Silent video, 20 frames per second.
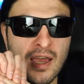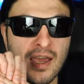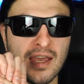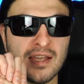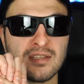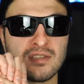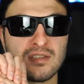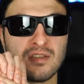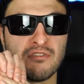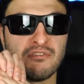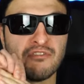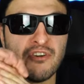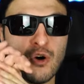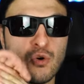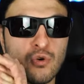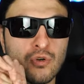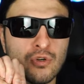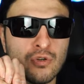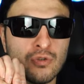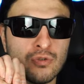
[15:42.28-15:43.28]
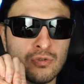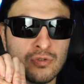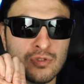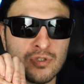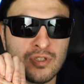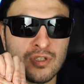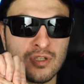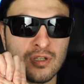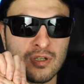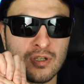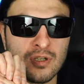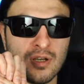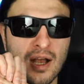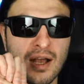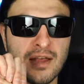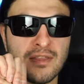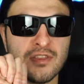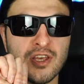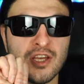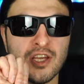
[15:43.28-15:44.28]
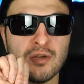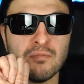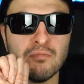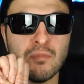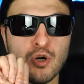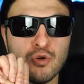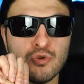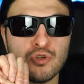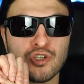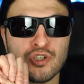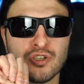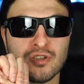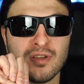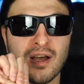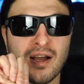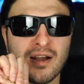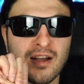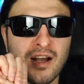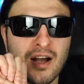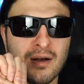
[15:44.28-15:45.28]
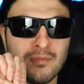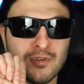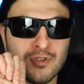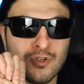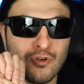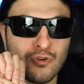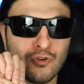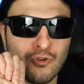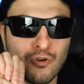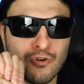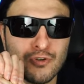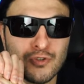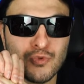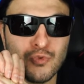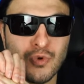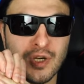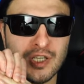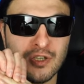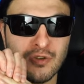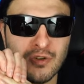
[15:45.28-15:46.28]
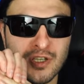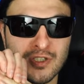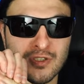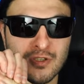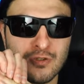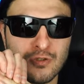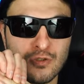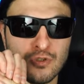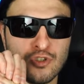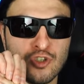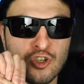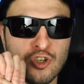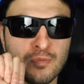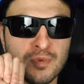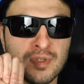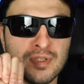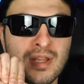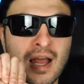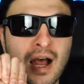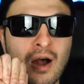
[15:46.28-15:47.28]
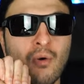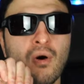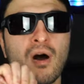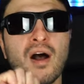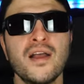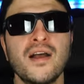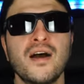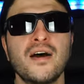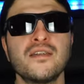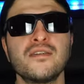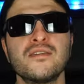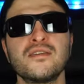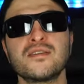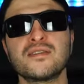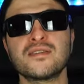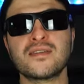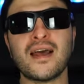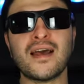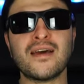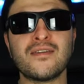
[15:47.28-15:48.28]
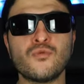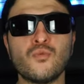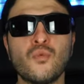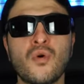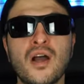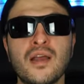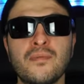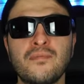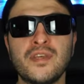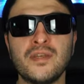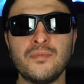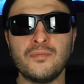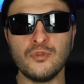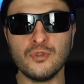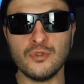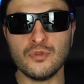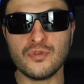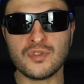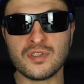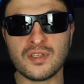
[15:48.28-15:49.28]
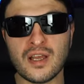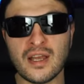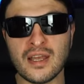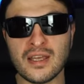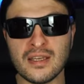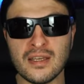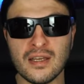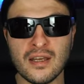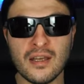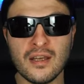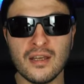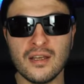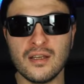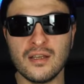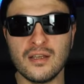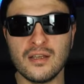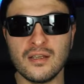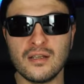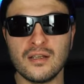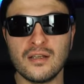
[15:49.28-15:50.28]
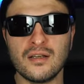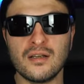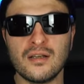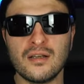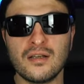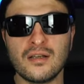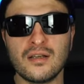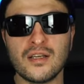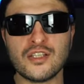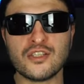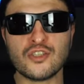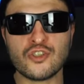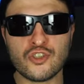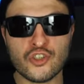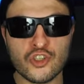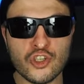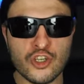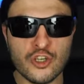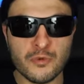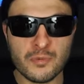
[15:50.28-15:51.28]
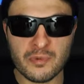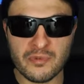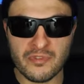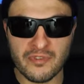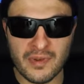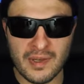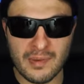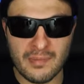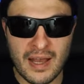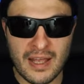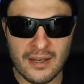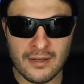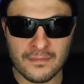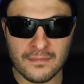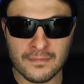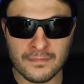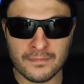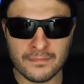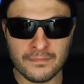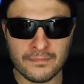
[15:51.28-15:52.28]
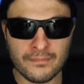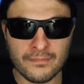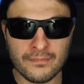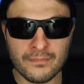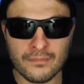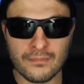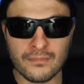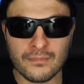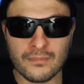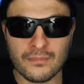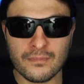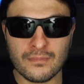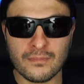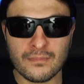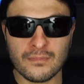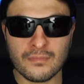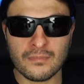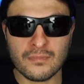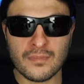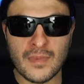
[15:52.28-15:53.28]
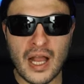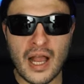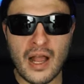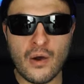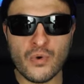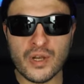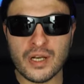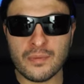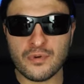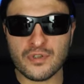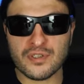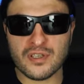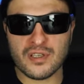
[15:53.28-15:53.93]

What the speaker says: It's the vocals and the emotion that comes across when you listen to tubes. Now I understand why people who say, it's tubes for me, man. I want to put